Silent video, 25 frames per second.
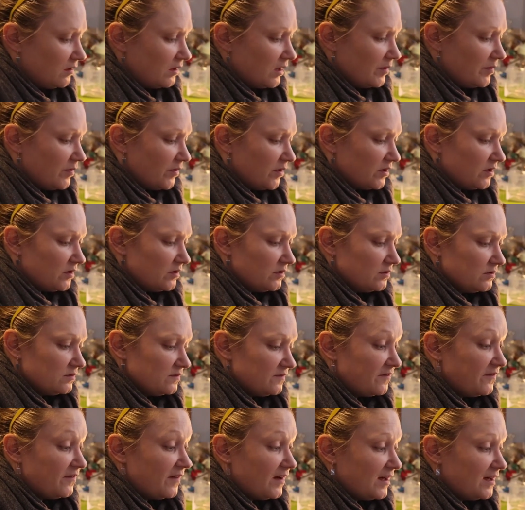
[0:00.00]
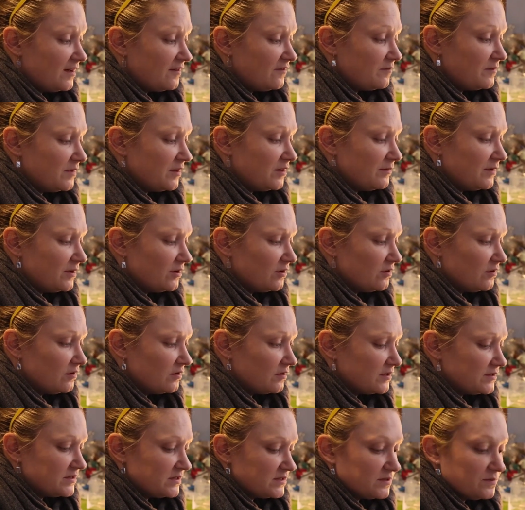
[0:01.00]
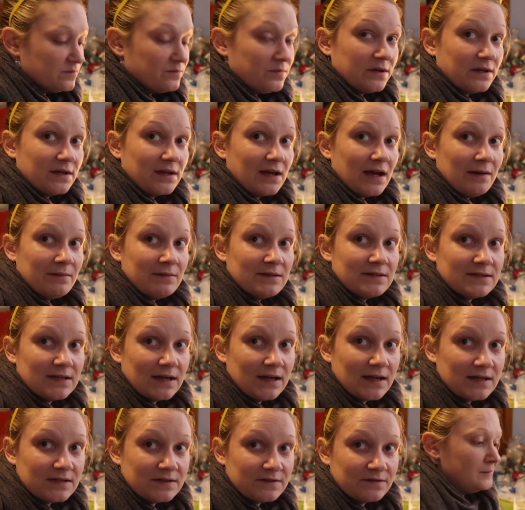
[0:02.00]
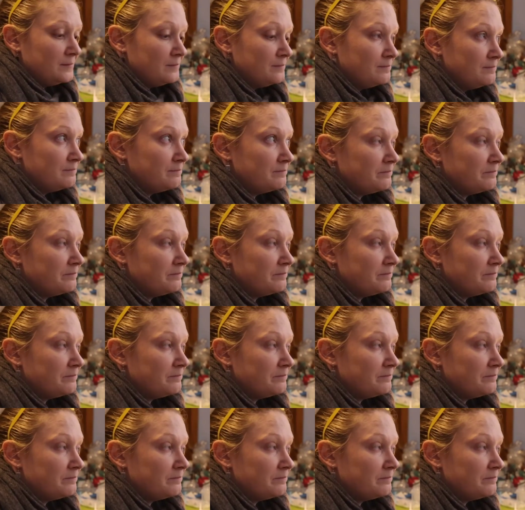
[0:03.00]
I bought a 5mm hook because that's a pretty common size, and